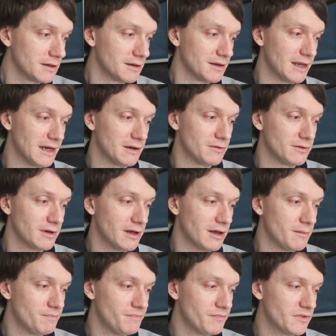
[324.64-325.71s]
Now,
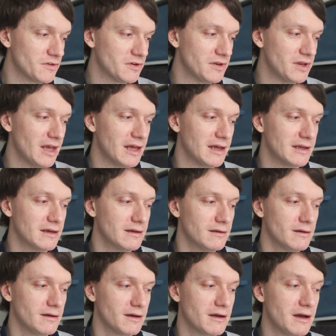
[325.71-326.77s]
today,
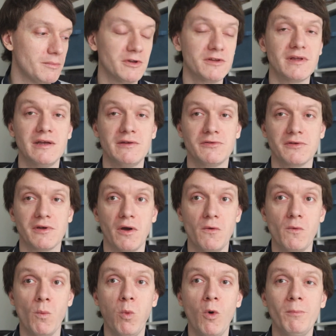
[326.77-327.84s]
a couple of days
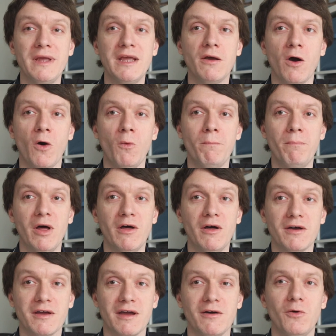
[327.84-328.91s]
ago, Whoopi
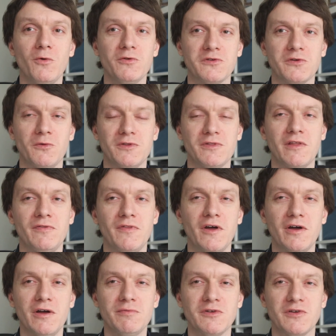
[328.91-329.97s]
Goldberg also had the
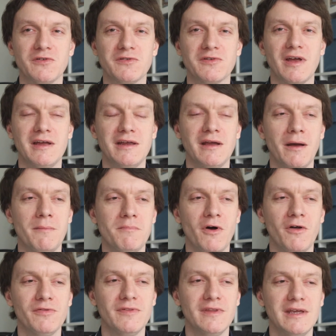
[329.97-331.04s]
nerve to say
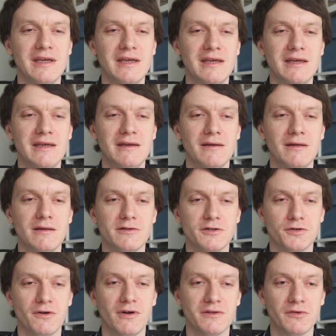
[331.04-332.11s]

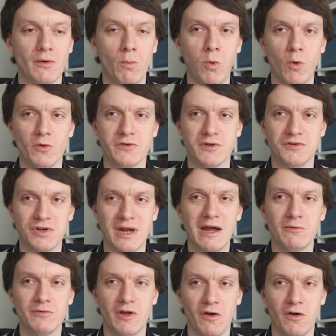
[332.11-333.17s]
tried to water
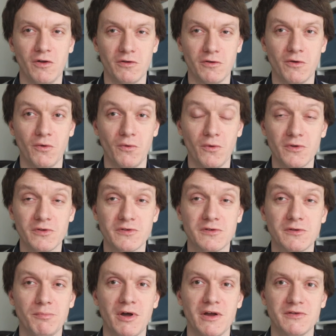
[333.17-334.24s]
down the
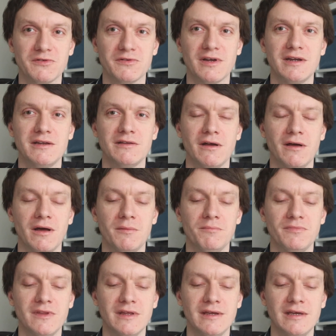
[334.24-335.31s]
Holocaust by saying
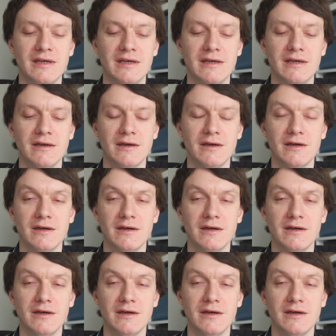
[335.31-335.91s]
that the